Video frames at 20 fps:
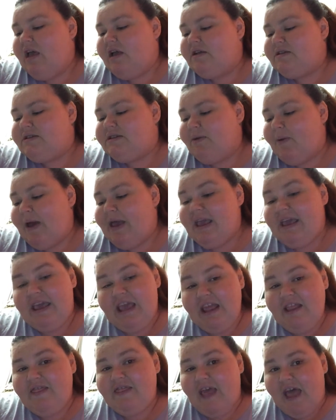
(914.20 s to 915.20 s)
So I
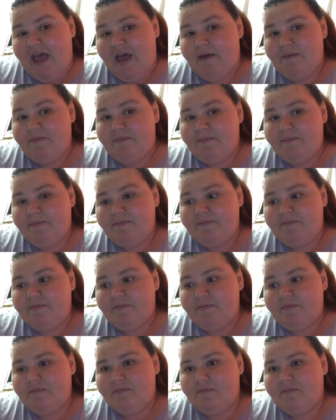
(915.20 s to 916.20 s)
get them
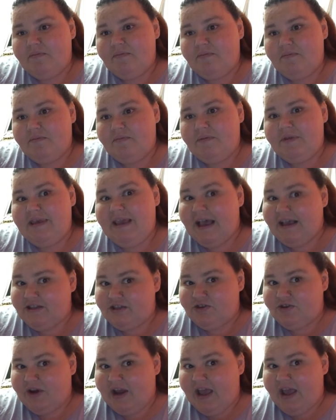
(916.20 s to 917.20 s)

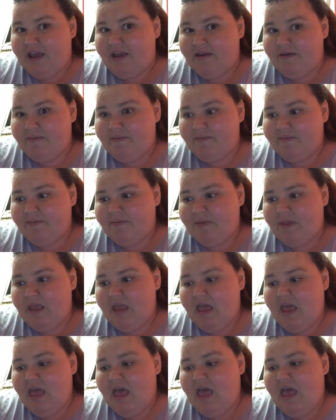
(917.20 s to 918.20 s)
yesterday,
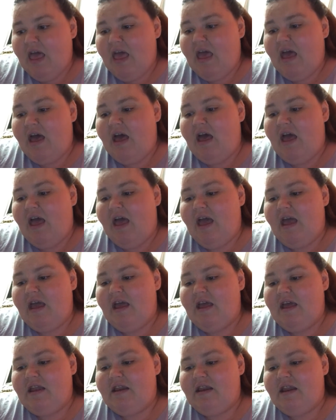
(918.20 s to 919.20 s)

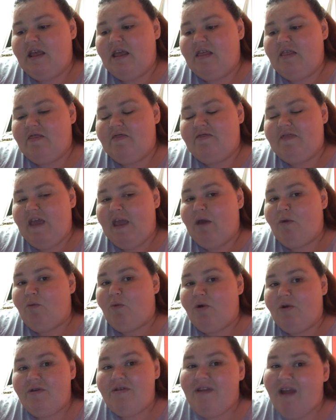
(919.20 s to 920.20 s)
and they
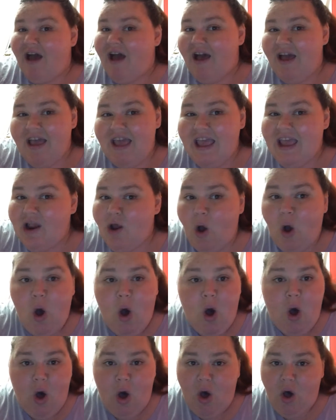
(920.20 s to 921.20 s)
were not at
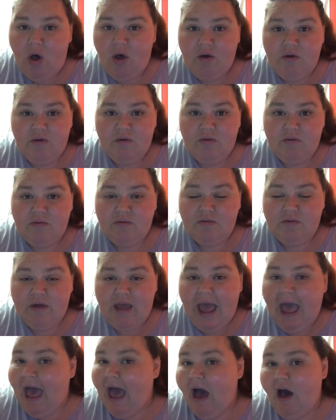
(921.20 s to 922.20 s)
all
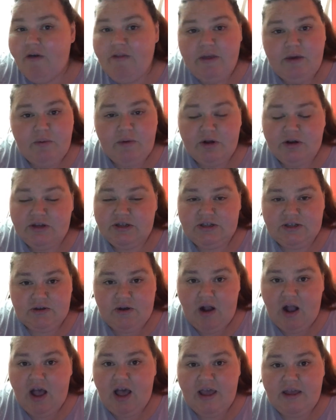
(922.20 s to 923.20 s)
how they were
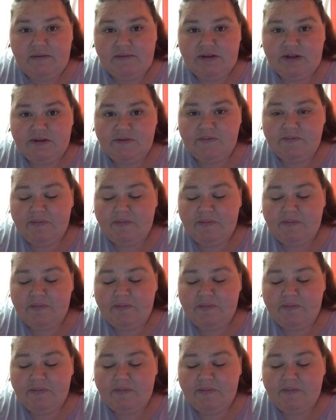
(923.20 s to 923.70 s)
described.